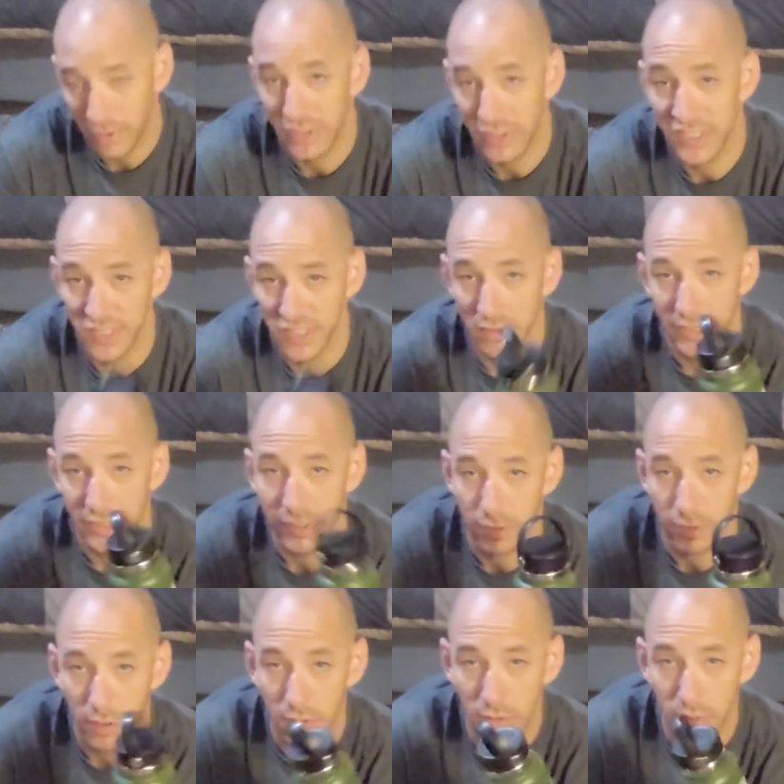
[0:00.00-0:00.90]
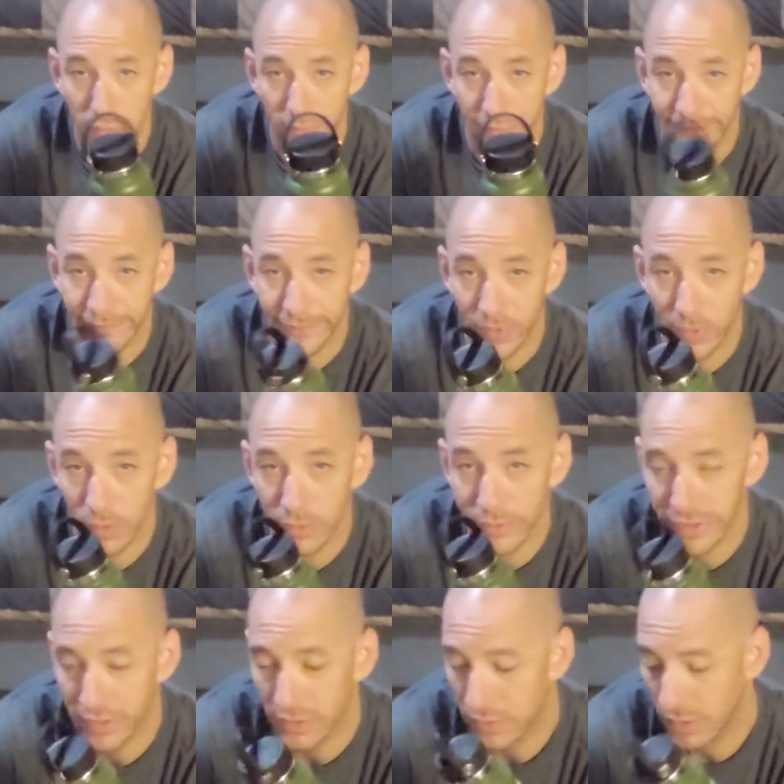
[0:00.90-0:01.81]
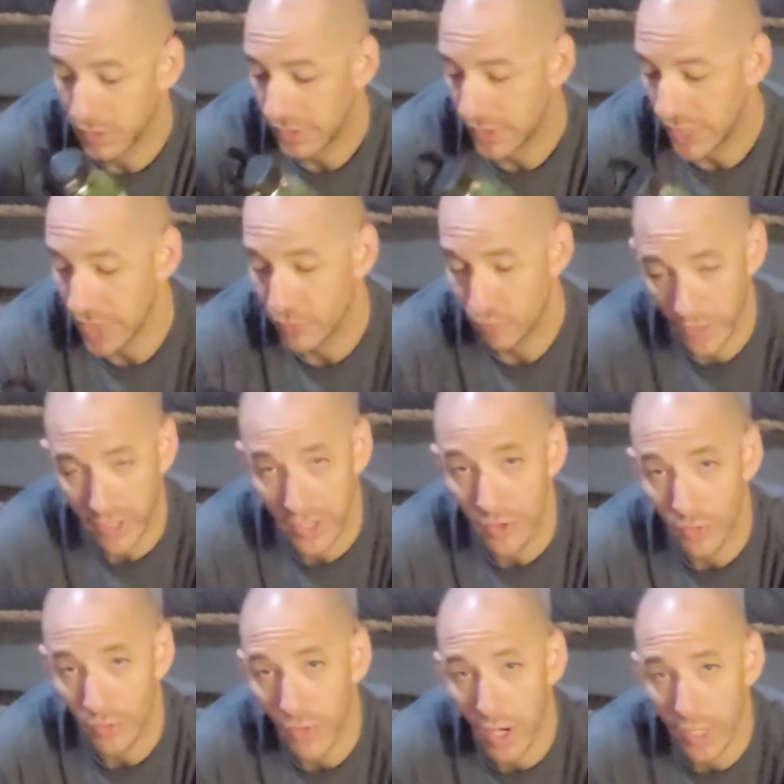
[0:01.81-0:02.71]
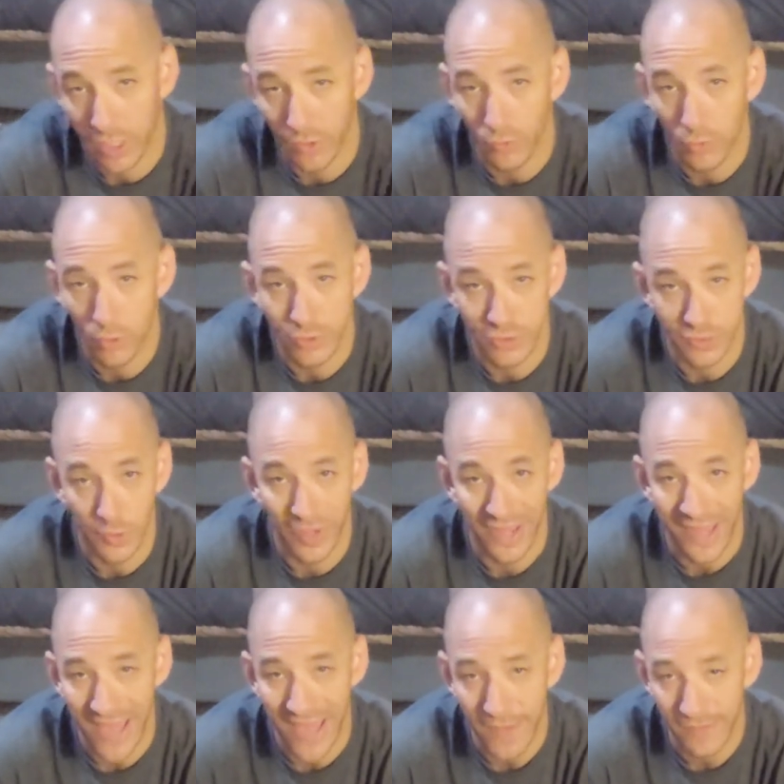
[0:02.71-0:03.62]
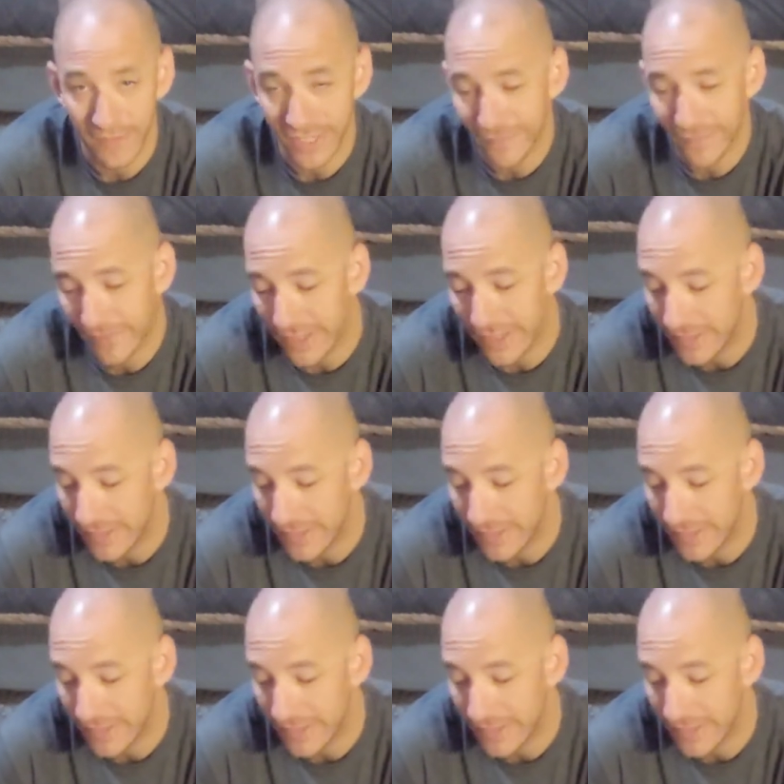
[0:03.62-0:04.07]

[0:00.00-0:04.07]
at least a liter filled and ready to rock and roll so I have it if I